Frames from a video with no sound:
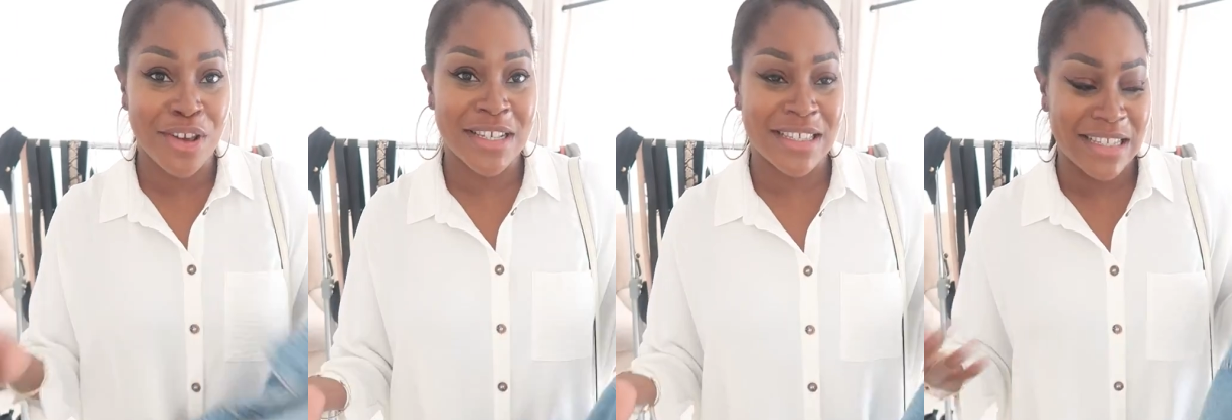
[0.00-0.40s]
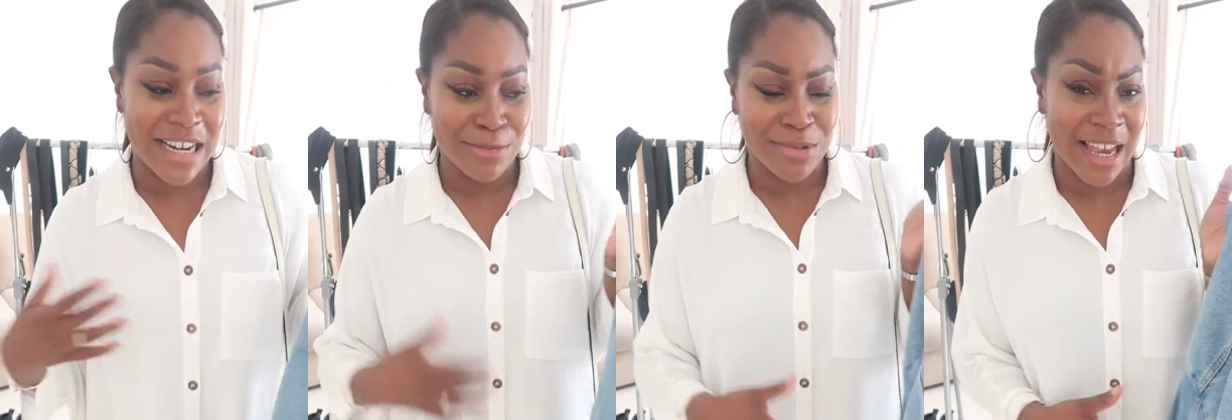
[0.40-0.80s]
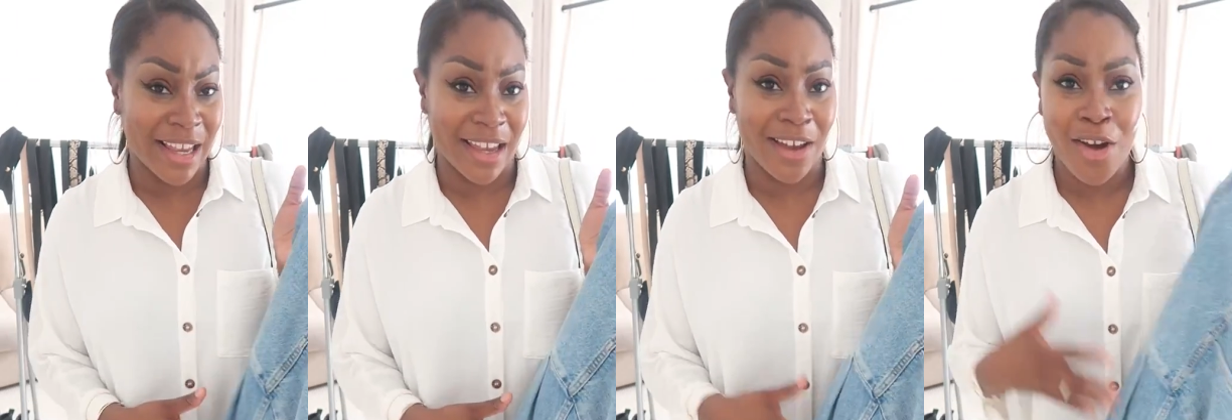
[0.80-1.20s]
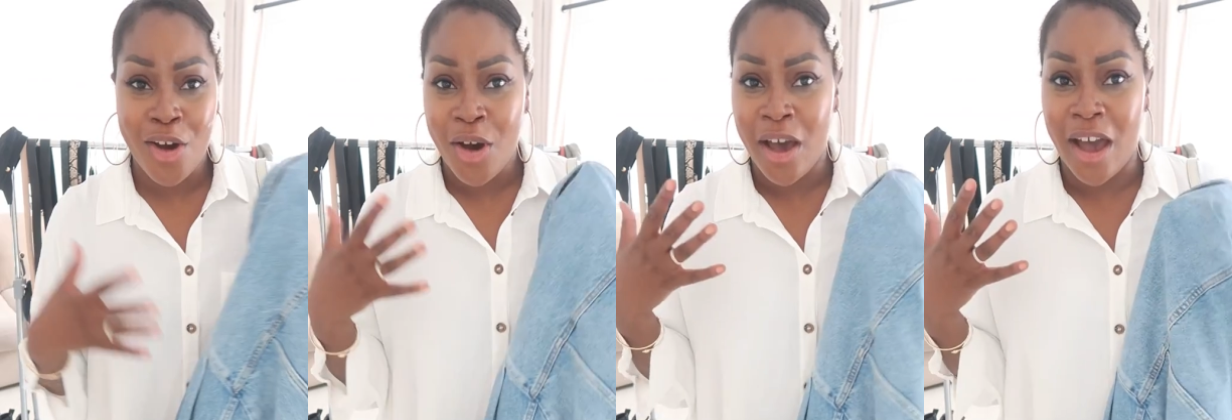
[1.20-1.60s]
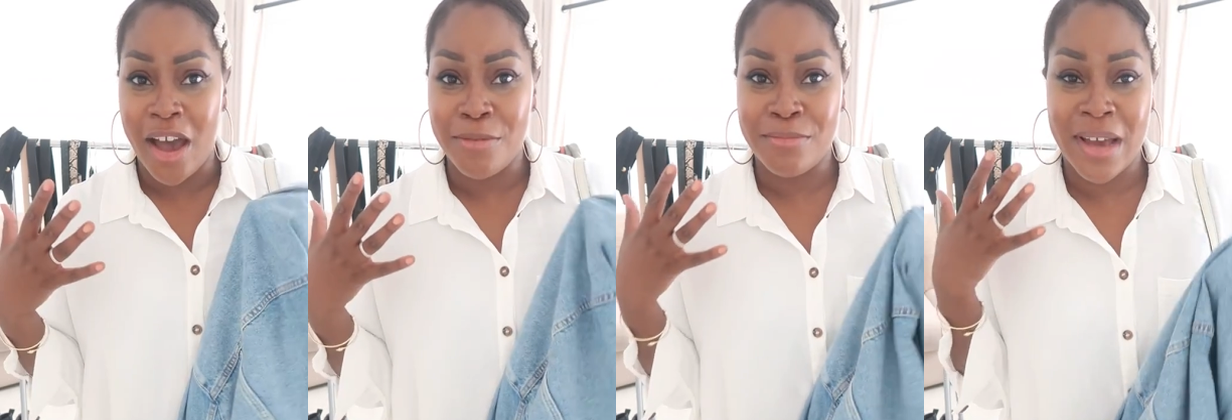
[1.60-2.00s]
know this is a denim jacket,
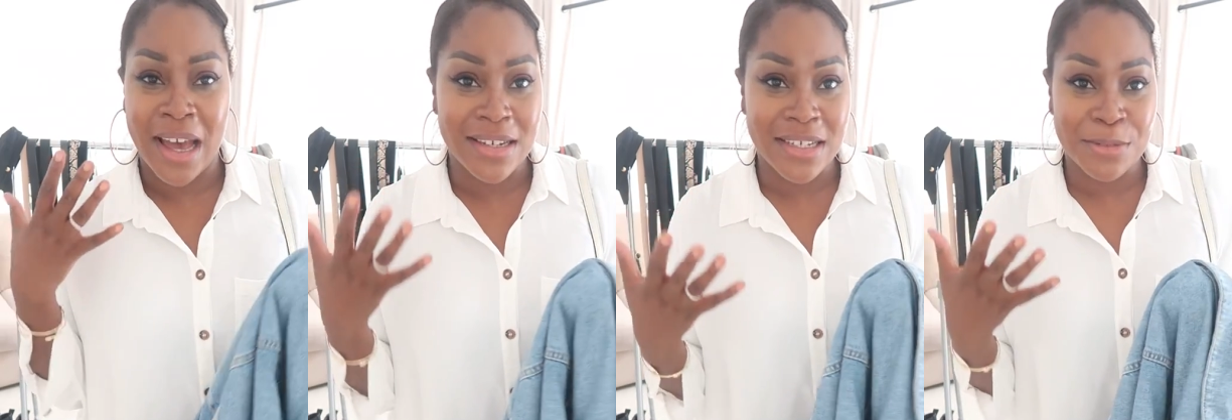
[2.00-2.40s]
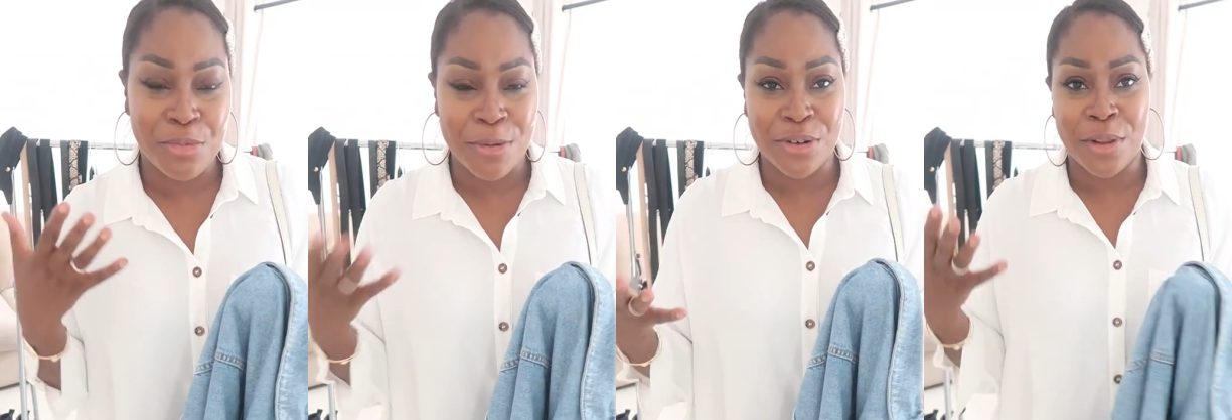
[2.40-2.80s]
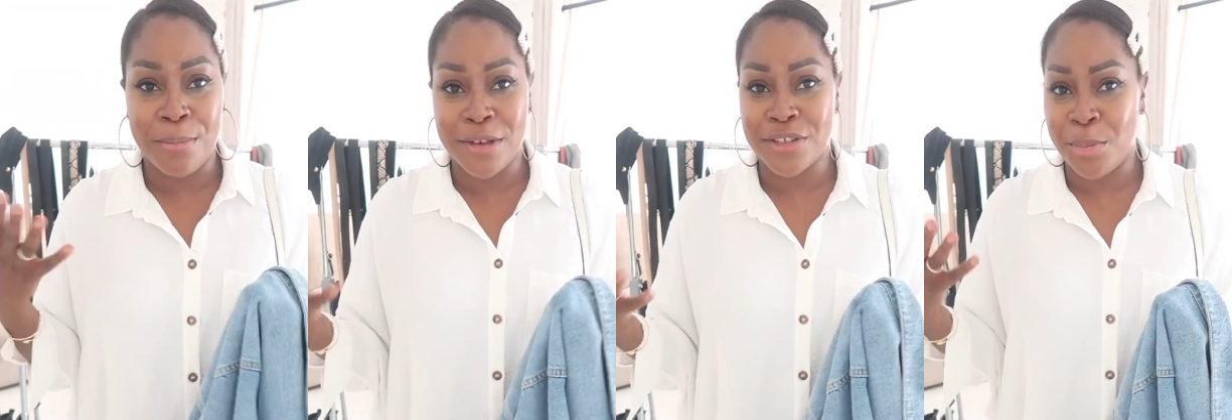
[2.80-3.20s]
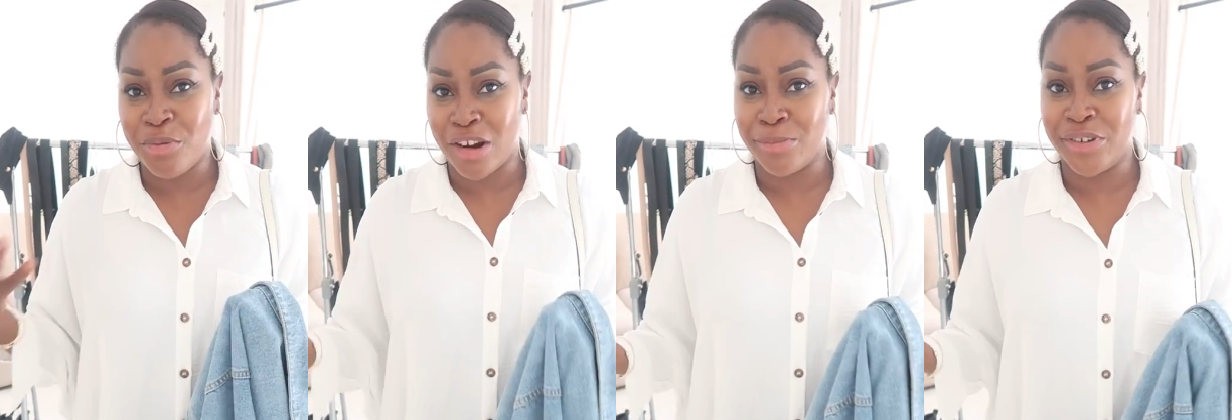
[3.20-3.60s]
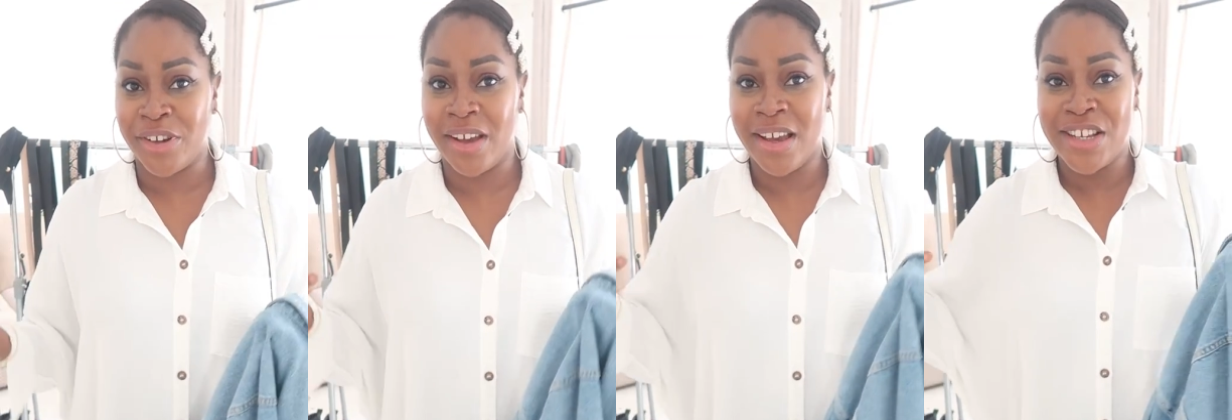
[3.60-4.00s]
and it's probably not the most
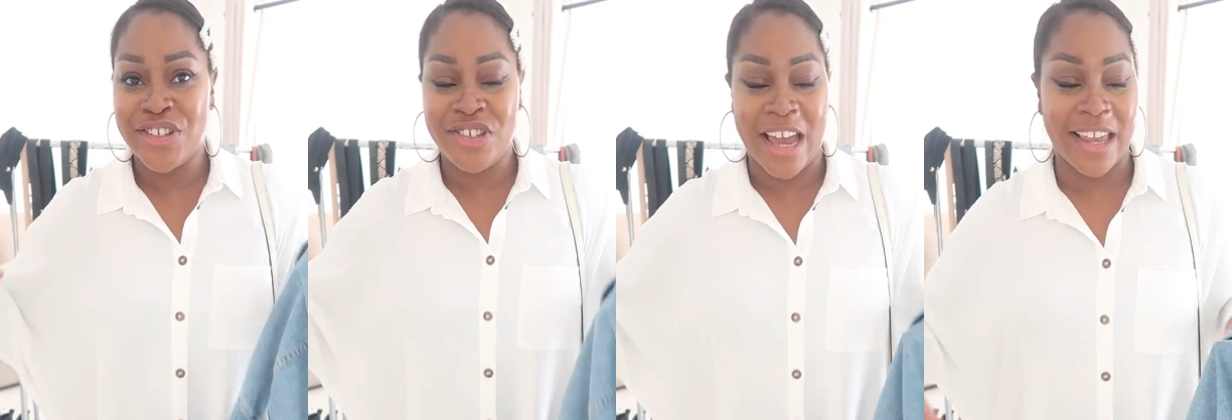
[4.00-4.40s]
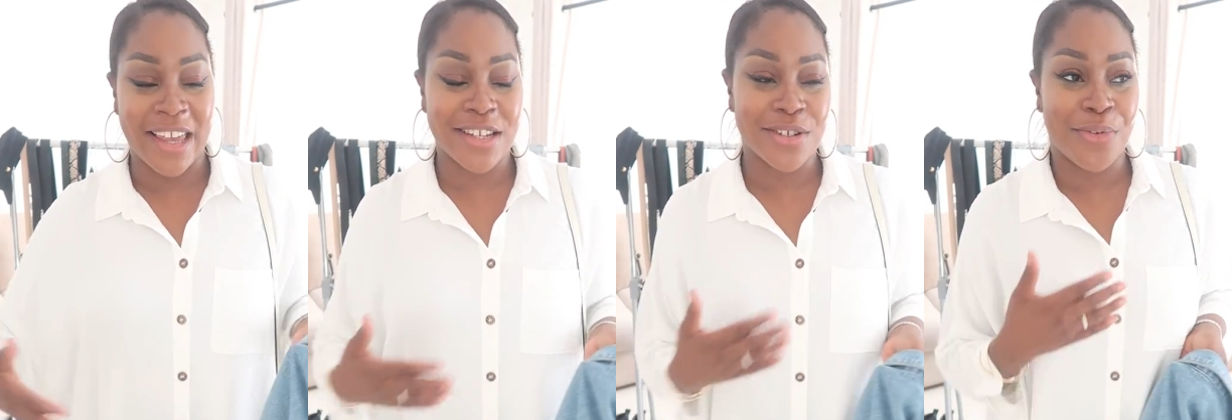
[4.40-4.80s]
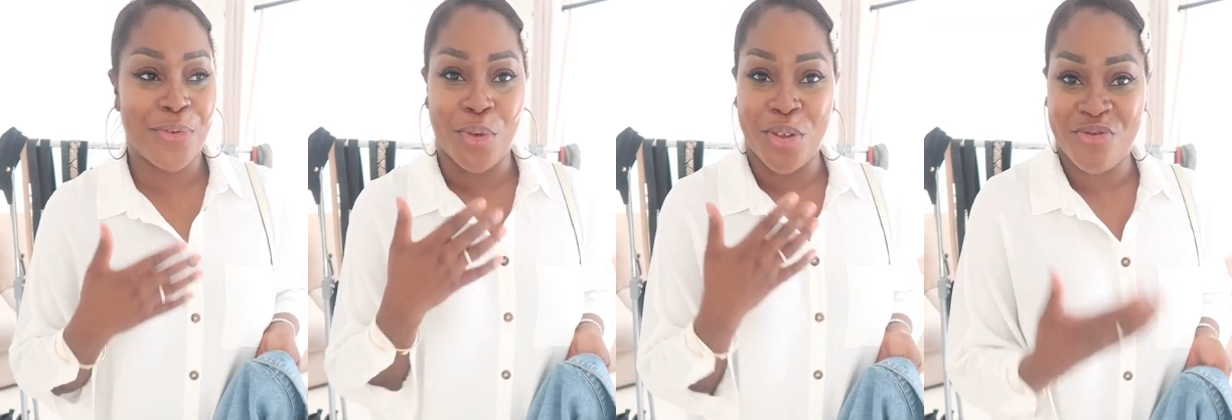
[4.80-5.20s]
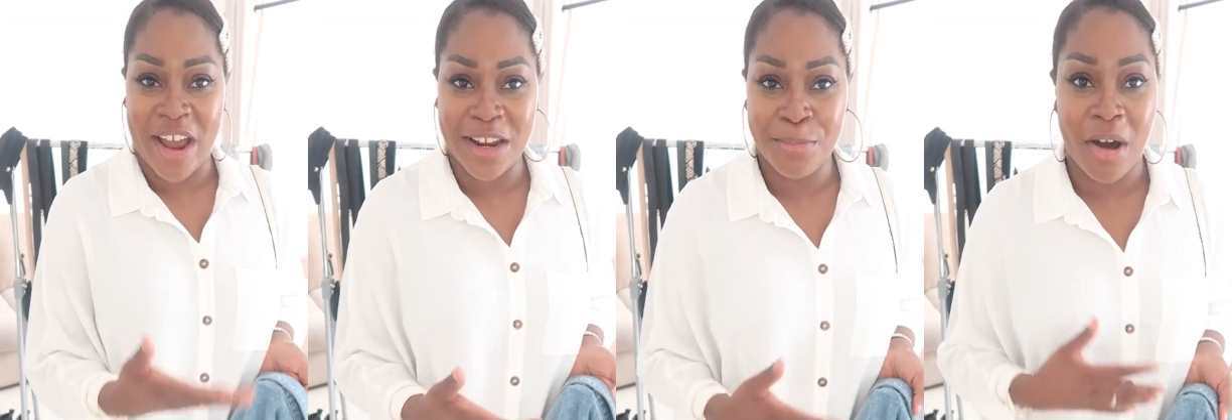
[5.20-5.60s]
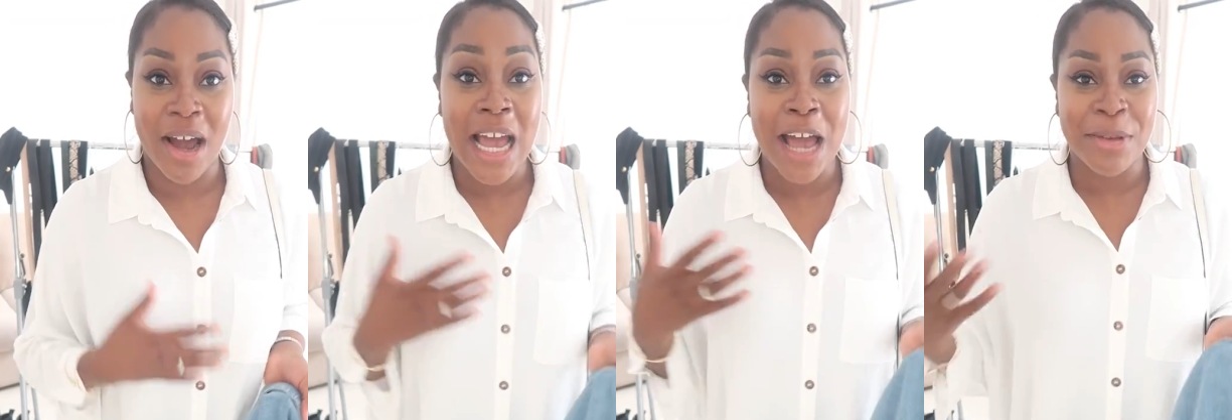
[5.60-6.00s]
appropriate jacket for the rain, but
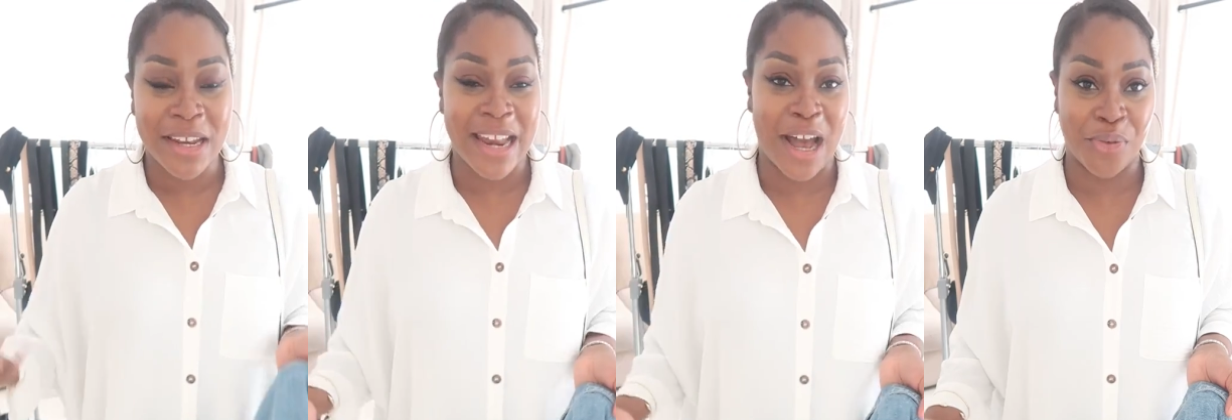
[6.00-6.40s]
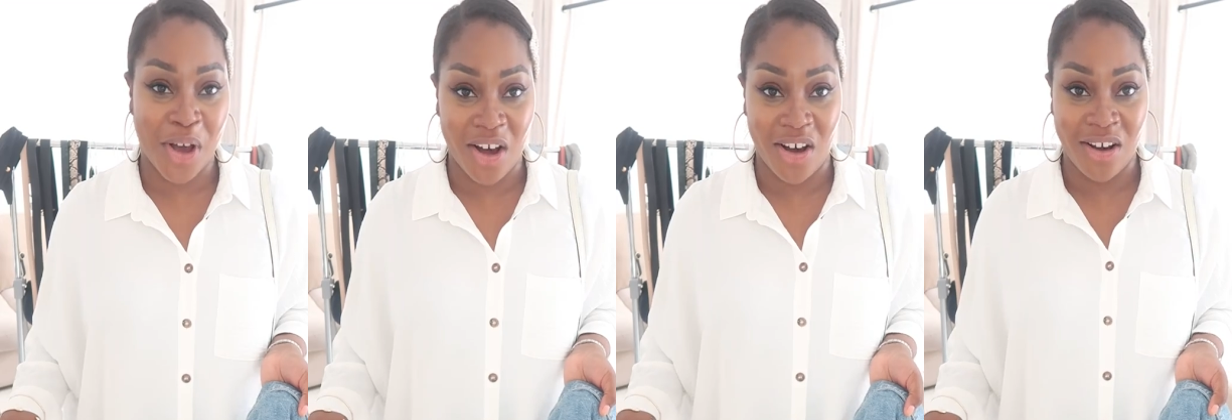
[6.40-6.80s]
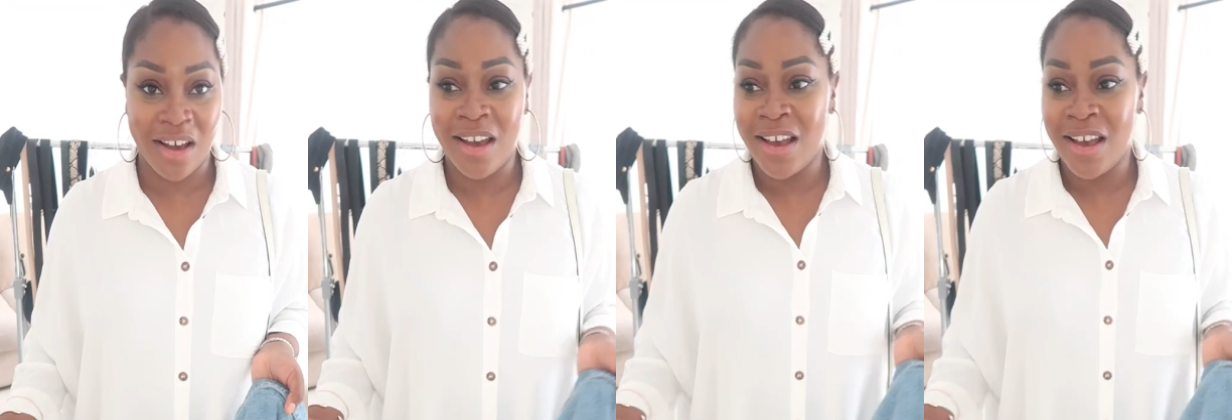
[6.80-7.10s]
I am in and out of car,